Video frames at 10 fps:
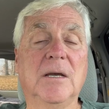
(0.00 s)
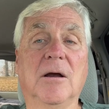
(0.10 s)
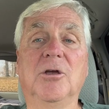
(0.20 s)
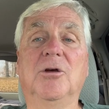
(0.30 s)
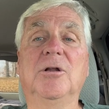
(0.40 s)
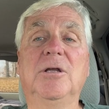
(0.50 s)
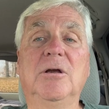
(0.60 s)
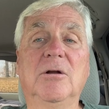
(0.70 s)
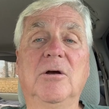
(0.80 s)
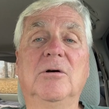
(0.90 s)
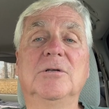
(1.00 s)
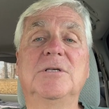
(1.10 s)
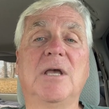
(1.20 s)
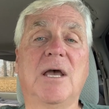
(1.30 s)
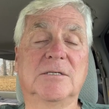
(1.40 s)
Are you going to hear
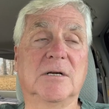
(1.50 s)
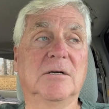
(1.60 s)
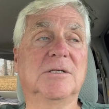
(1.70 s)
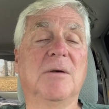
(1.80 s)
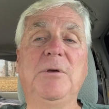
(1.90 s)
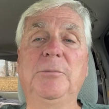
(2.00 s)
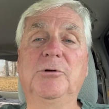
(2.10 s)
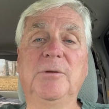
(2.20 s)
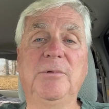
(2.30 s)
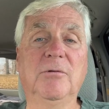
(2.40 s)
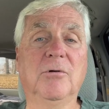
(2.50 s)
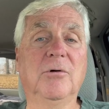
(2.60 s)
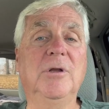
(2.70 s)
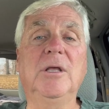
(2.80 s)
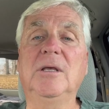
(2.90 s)
no's? Yes. Are some people going to be
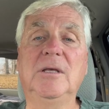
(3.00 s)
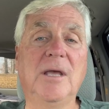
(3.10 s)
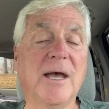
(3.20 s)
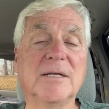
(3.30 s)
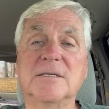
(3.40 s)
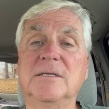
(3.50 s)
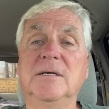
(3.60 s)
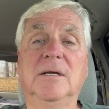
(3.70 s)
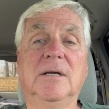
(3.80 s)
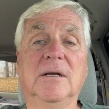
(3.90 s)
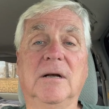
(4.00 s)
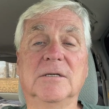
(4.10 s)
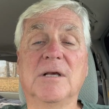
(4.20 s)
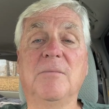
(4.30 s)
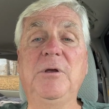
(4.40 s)
rude? Yes. Are
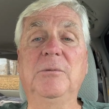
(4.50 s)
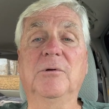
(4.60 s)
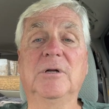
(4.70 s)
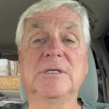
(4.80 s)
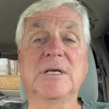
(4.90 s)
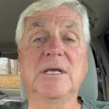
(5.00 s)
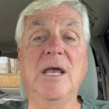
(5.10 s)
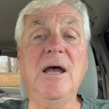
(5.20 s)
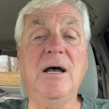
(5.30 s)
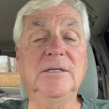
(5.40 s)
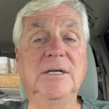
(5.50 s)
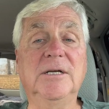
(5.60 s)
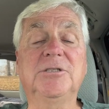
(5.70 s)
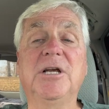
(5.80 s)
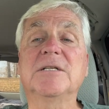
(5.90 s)
some people going to say, yeah, I'll take
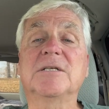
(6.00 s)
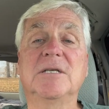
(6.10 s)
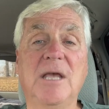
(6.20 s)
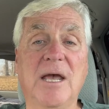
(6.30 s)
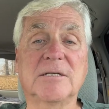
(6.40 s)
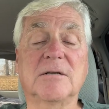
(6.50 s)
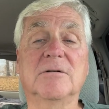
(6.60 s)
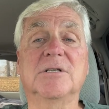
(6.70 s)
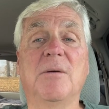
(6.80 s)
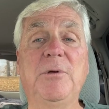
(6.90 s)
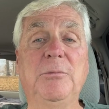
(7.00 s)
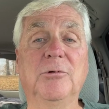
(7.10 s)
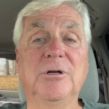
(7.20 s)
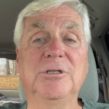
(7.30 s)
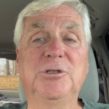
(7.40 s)
a chance? Yes. Are some people
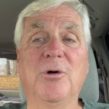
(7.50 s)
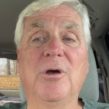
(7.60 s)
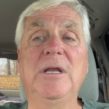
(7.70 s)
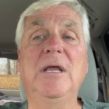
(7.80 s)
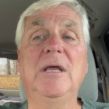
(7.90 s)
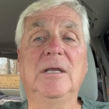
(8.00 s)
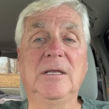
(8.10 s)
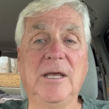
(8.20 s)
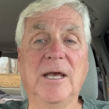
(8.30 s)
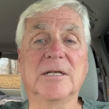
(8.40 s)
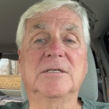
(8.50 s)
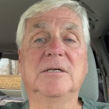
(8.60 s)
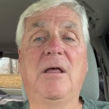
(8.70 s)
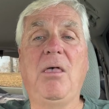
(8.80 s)
going to join? Yes.